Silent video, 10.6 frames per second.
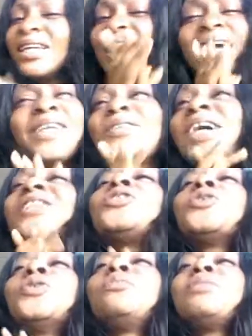like, you guys
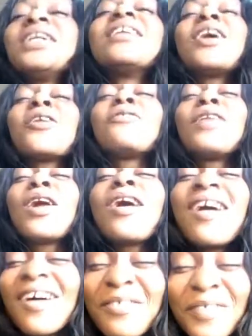showed me a lot of
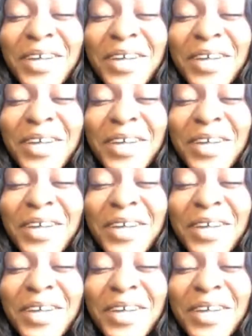love.